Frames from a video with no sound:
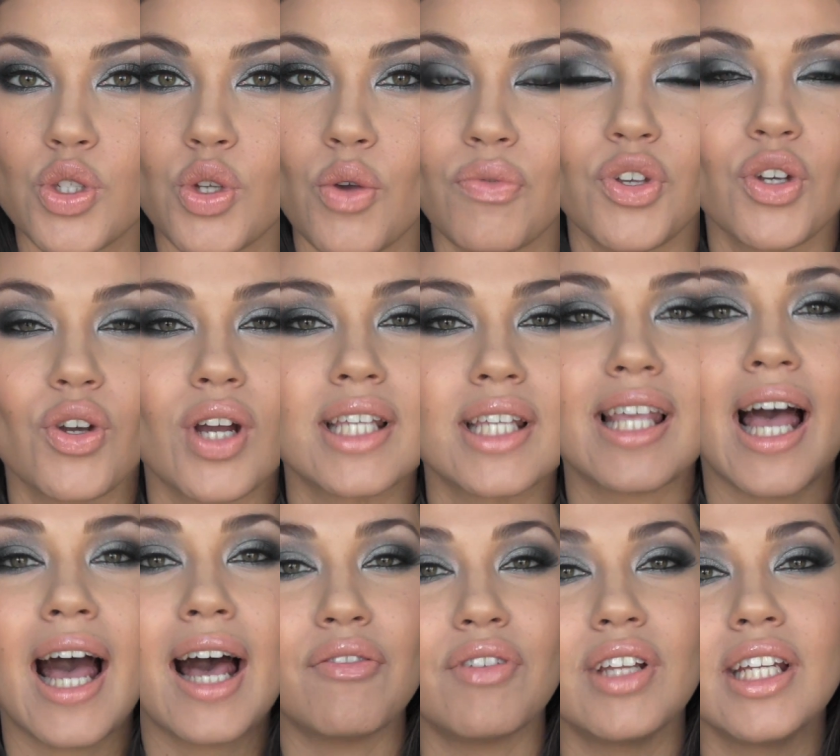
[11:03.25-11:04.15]
So if you guys
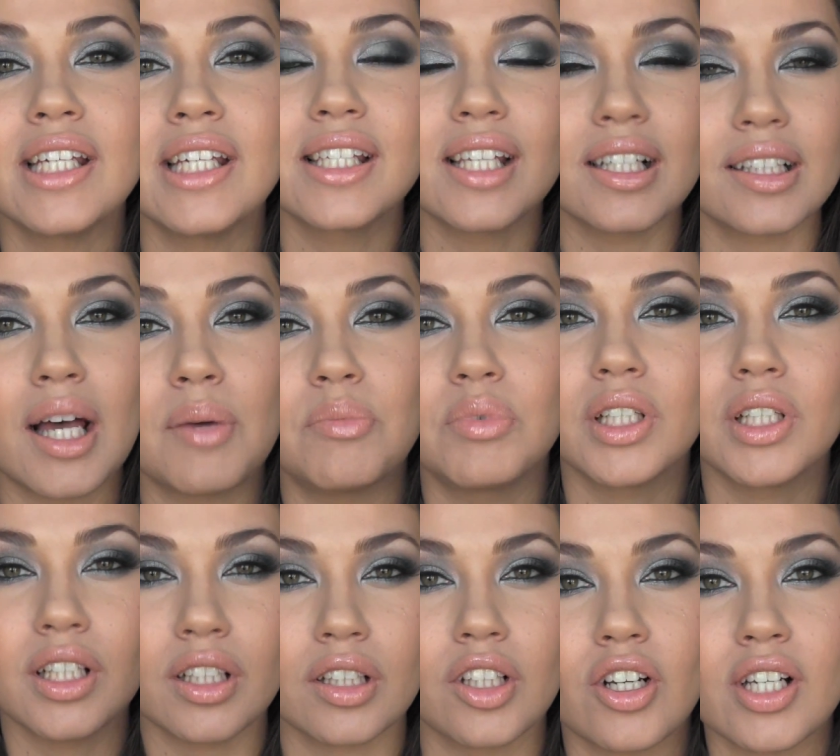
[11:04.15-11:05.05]
have any
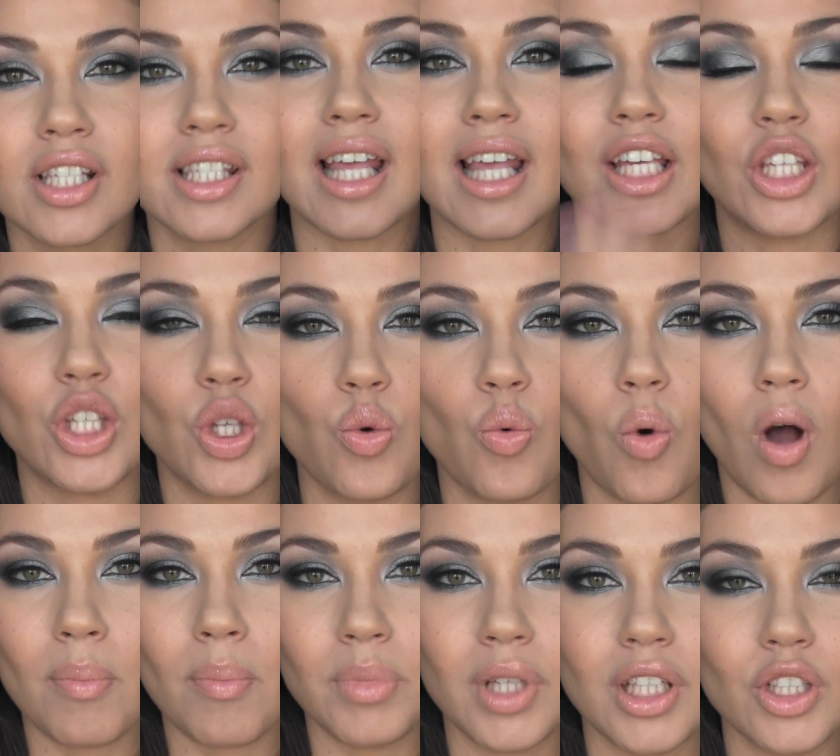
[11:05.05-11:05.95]
celebrity looks that you
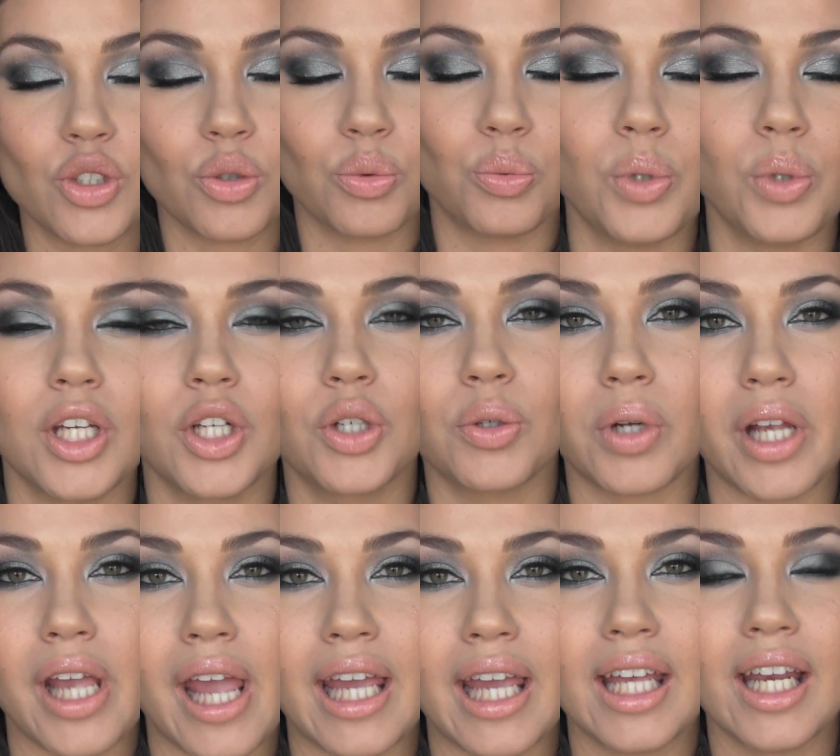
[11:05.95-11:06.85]
want me to
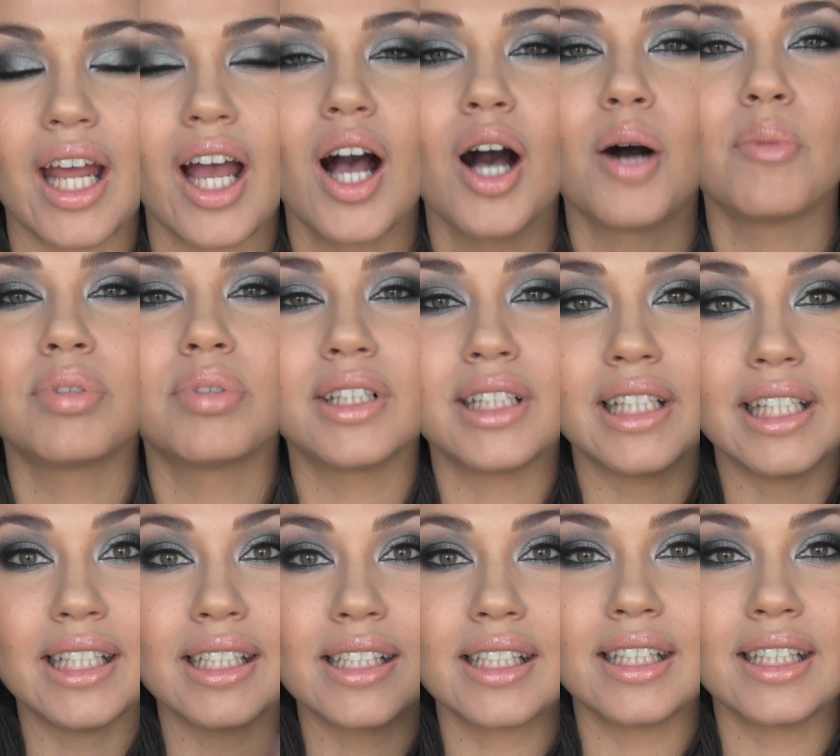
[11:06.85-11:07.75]
recreate,
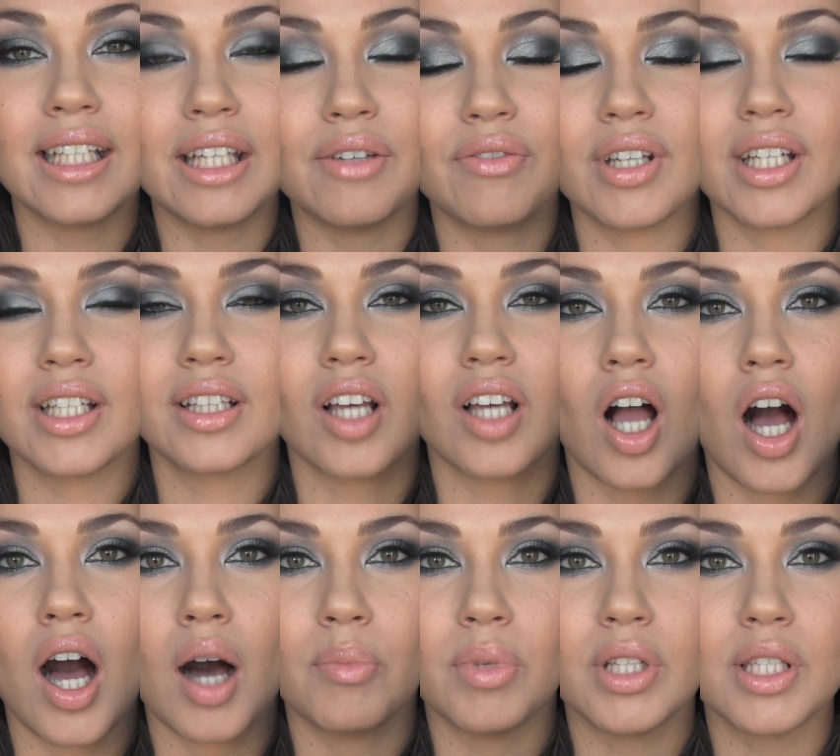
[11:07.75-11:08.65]
please leave it in the
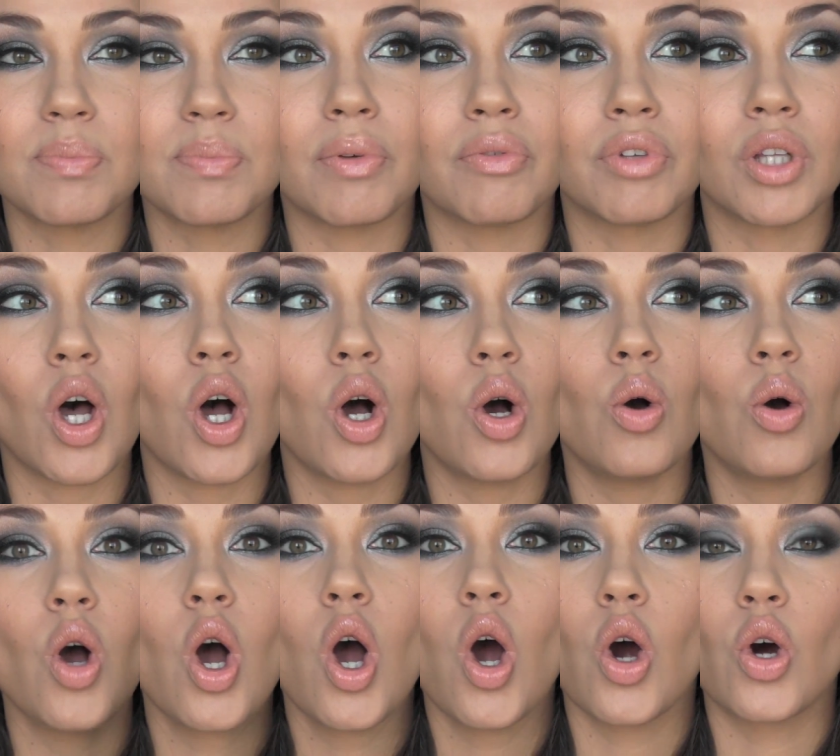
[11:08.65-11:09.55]
comments
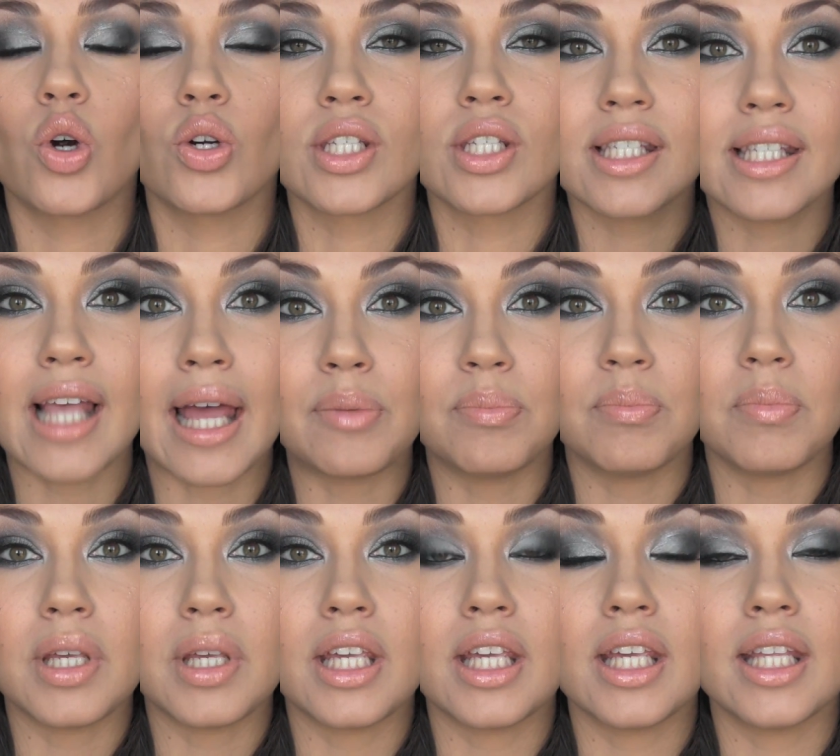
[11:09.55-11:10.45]
below or
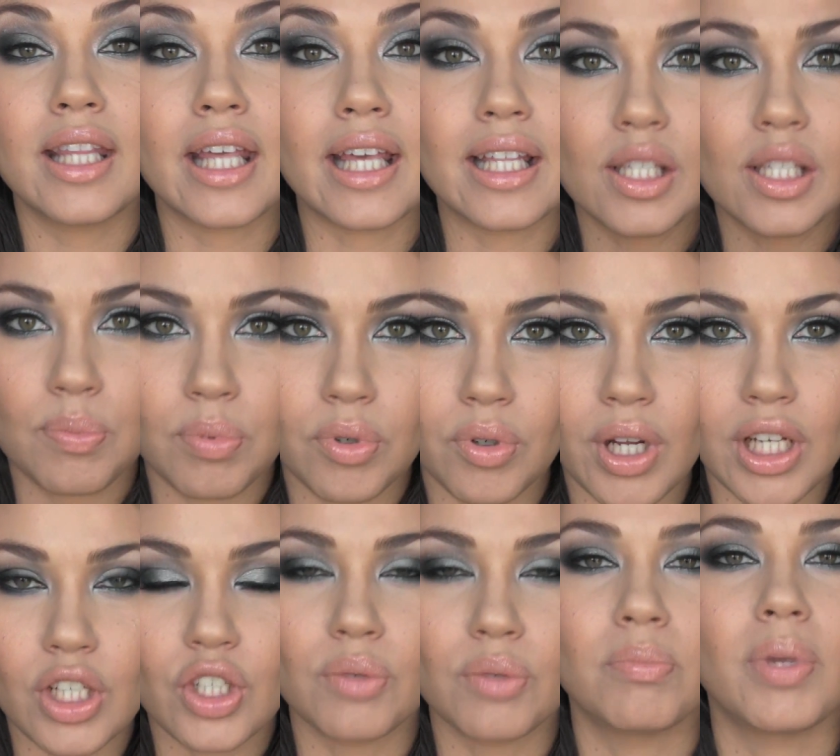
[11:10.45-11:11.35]
send me the
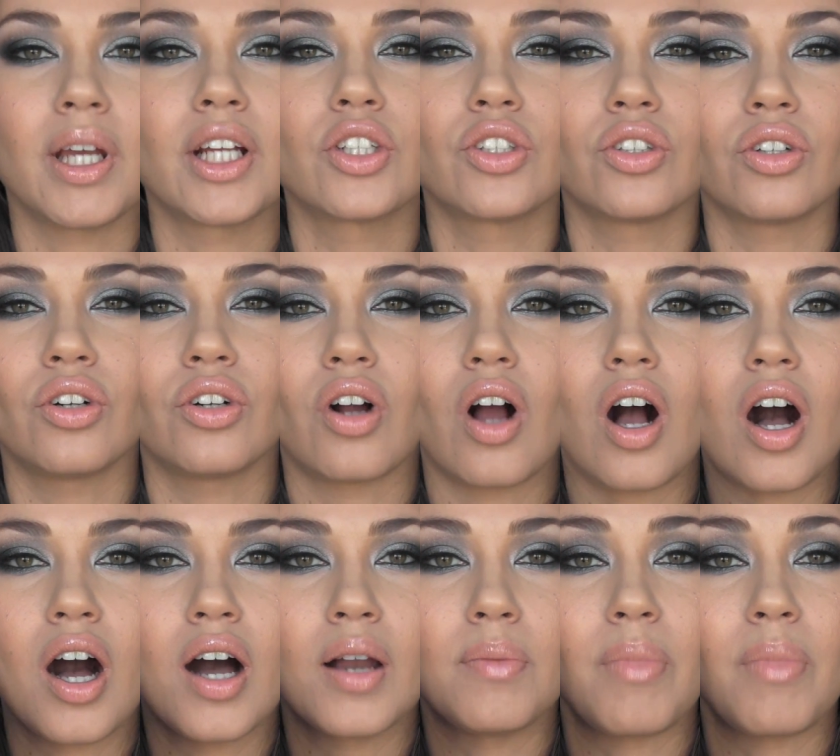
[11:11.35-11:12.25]
inspiration picture
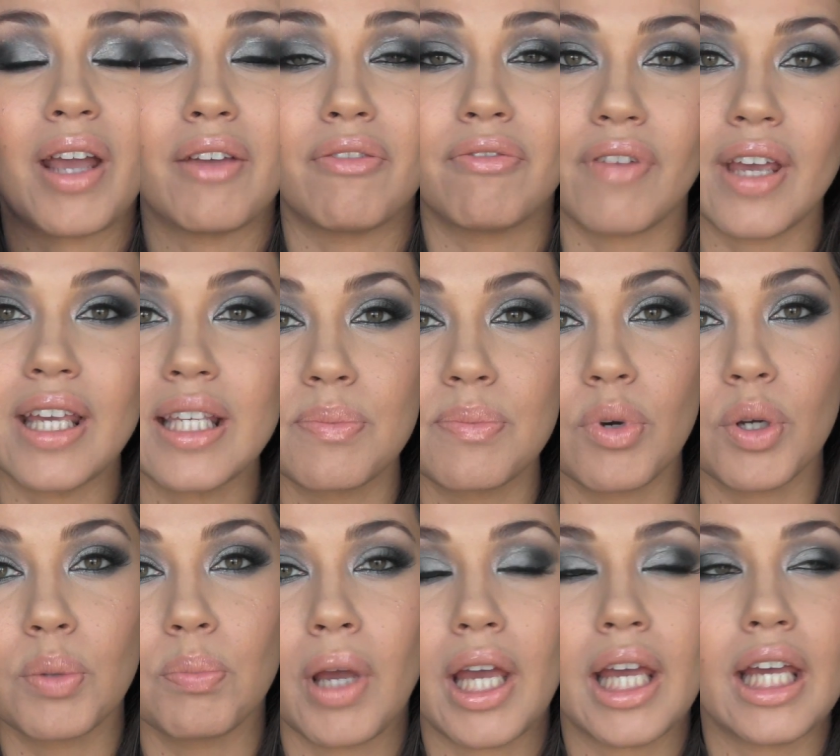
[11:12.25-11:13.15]
on my
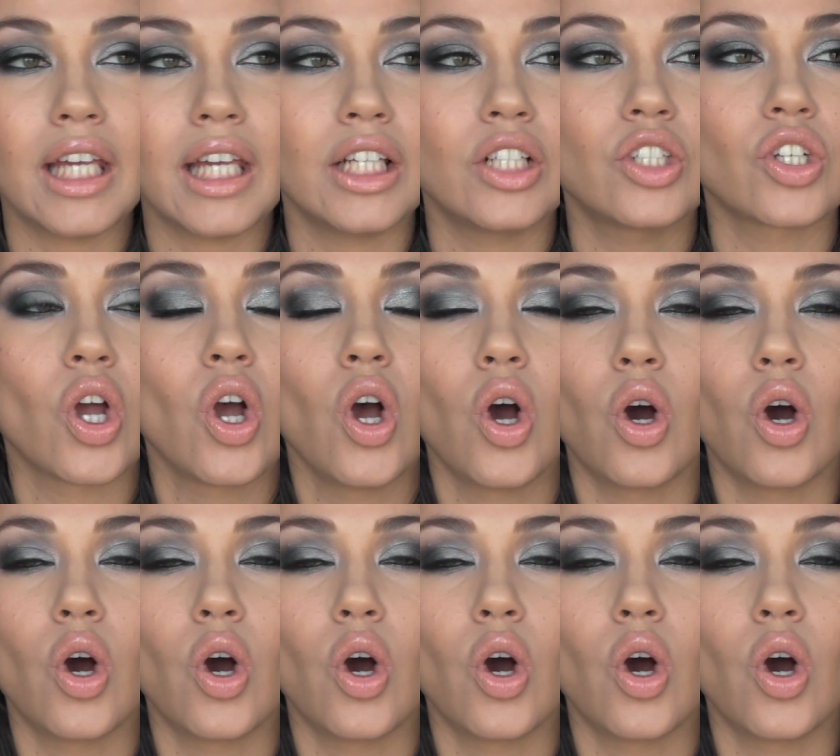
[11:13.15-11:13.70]
Facebook page